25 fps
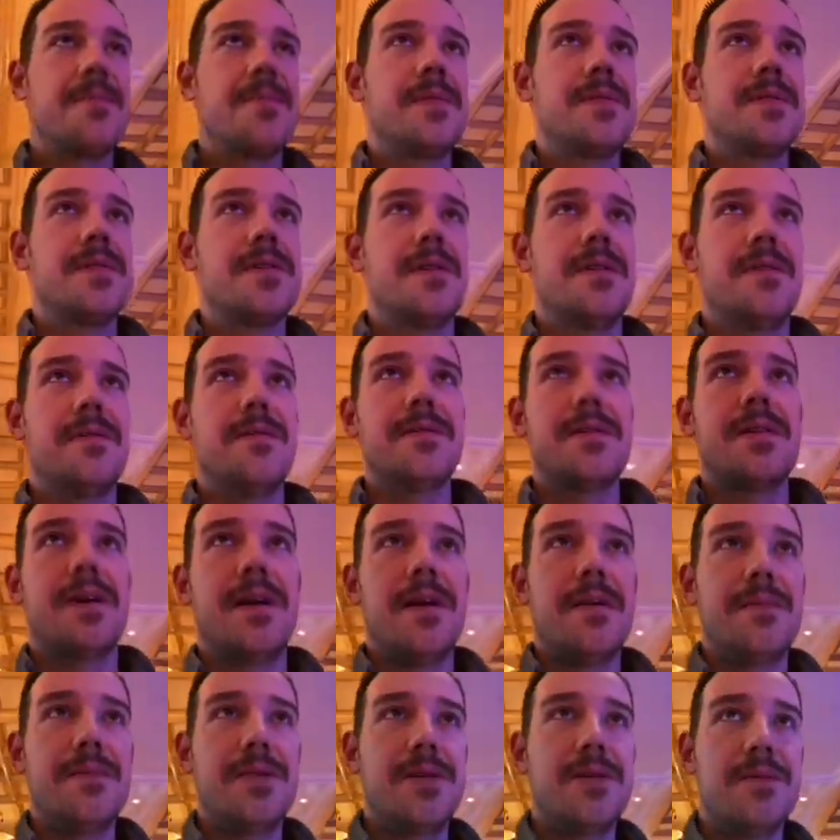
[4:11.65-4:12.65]
So
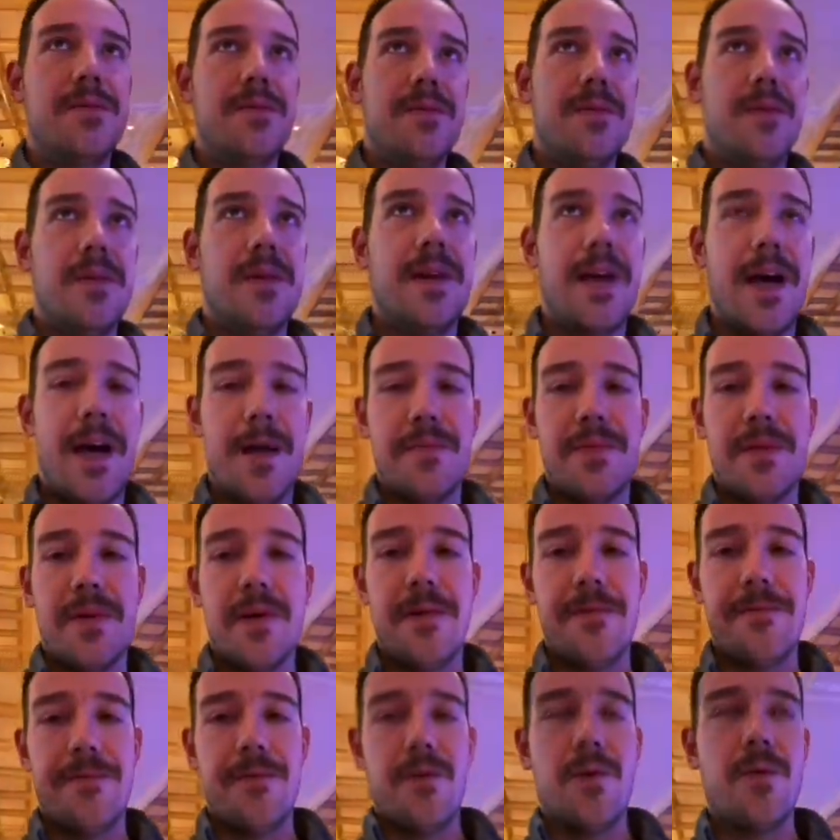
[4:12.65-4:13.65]
time to not play
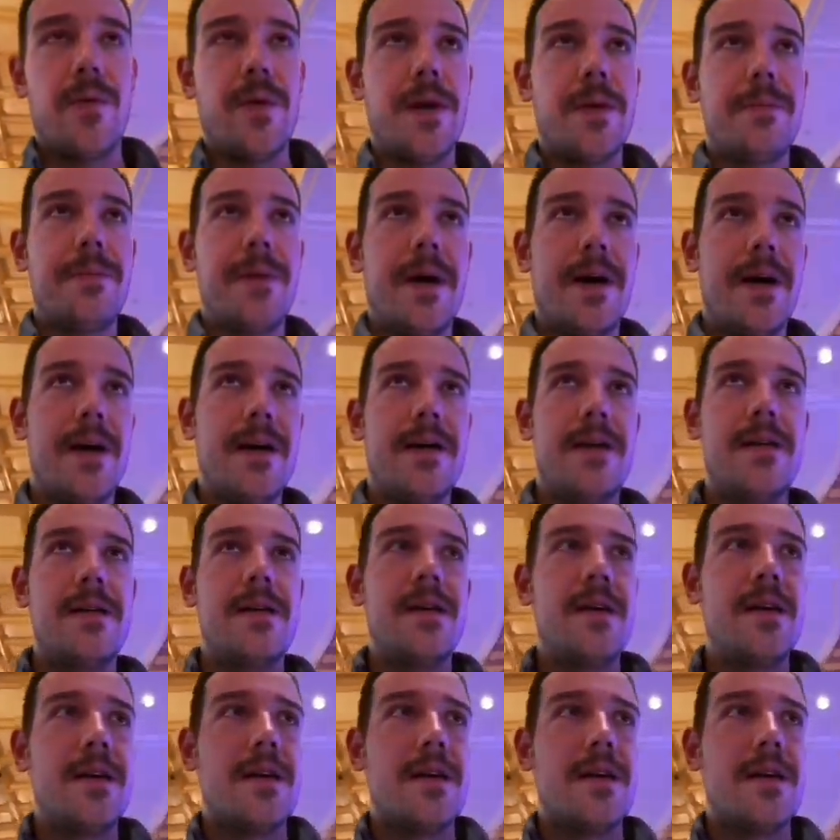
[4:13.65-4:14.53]
a four-way pot.